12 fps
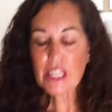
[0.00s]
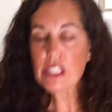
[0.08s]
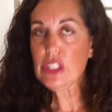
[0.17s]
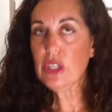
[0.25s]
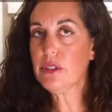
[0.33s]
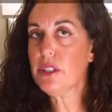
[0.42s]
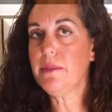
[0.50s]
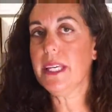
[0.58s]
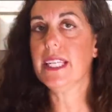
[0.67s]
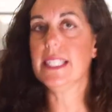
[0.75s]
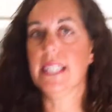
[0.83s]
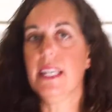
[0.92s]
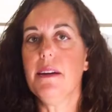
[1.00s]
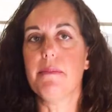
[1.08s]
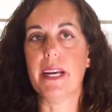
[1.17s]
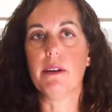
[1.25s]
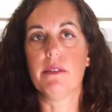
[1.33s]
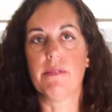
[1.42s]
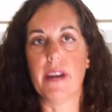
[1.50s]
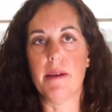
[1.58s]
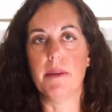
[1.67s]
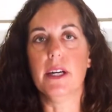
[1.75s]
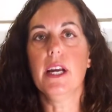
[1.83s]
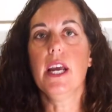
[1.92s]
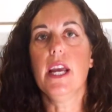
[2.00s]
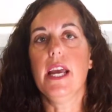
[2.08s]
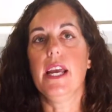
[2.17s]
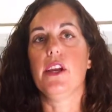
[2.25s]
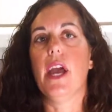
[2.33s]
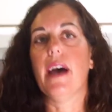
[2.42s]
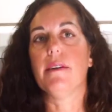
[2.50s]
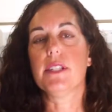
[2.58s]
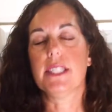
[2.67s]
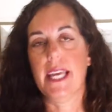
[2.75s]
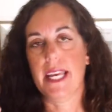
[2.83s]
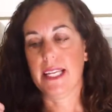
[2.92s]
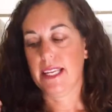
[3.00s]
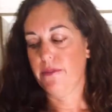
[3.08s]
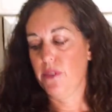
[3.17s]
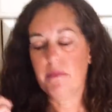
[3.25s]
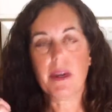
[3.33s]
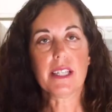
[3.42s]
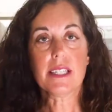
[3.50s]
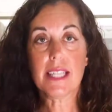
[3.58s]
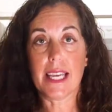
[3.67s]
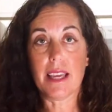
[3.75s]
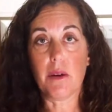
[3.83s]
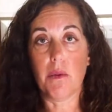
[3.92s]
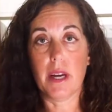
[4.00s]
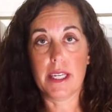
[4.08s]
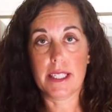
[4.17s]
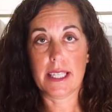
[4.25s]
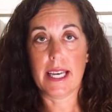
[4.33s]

So to be considered microfiber, you have to take, if you imagine taking one